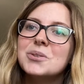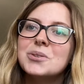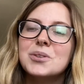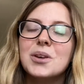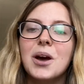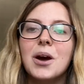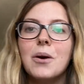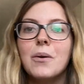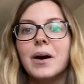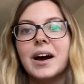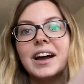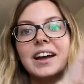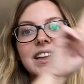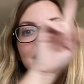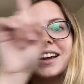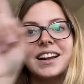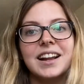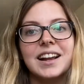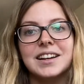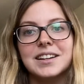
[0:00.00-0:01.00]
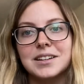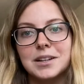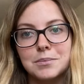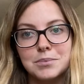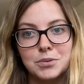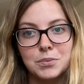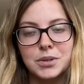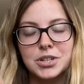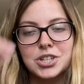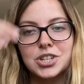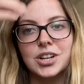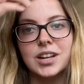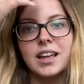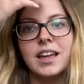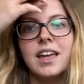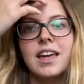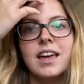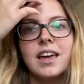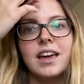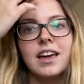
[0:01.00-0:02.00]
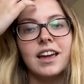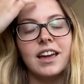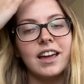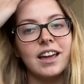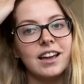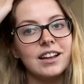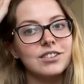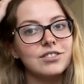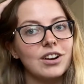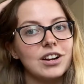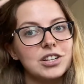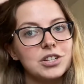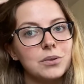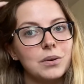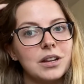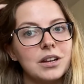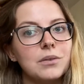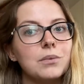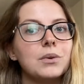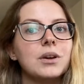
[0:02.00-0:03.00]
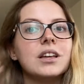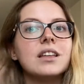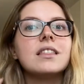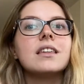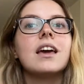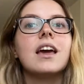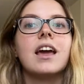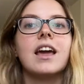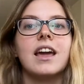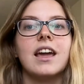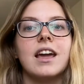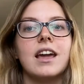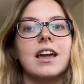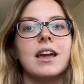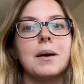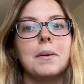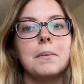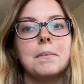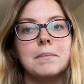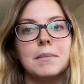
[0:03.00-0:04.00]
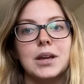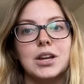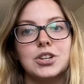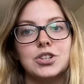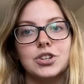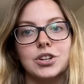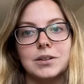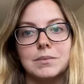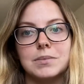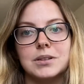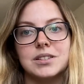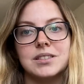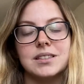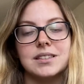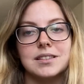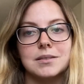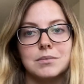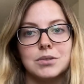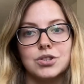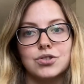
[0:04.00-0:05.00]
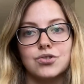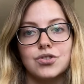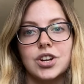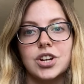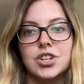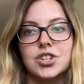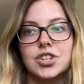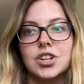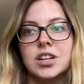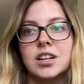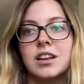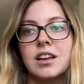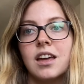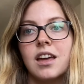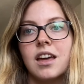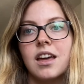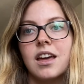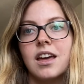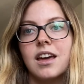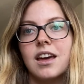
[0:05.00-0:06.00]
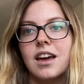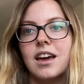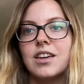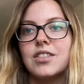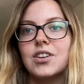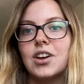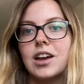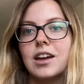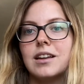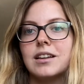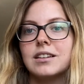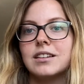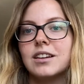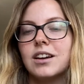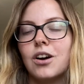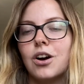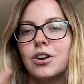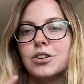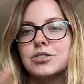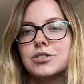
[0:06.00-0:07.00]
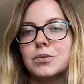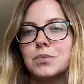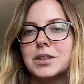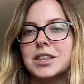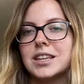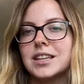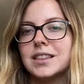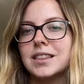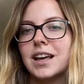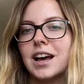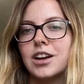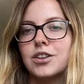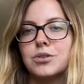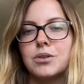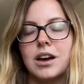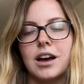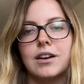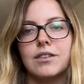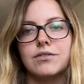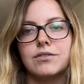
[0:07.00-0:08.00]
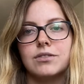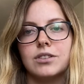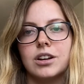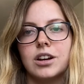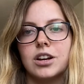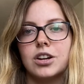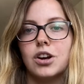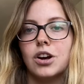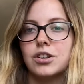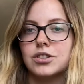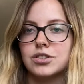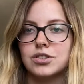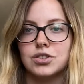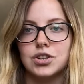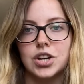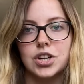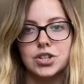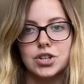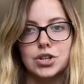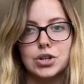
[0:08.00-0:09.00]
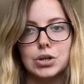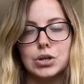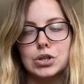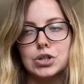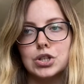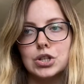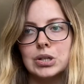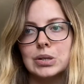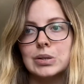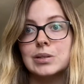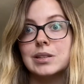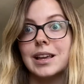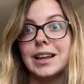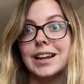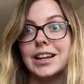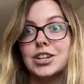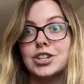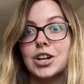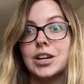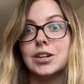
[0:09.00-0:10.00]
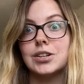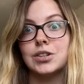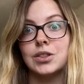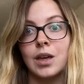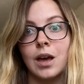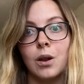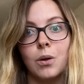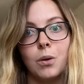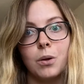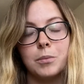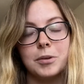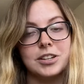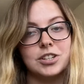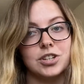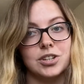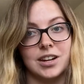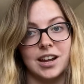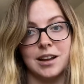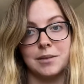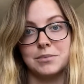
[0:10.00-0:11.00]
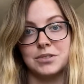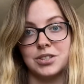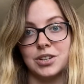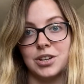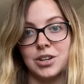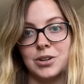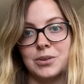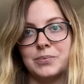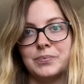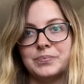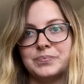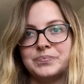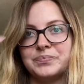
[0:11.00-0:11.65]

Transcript: so I then ended up switching and graduated with a major in business administration. And then also within that, you have a concentration you can choose. And I changed that a whole bunch of times too,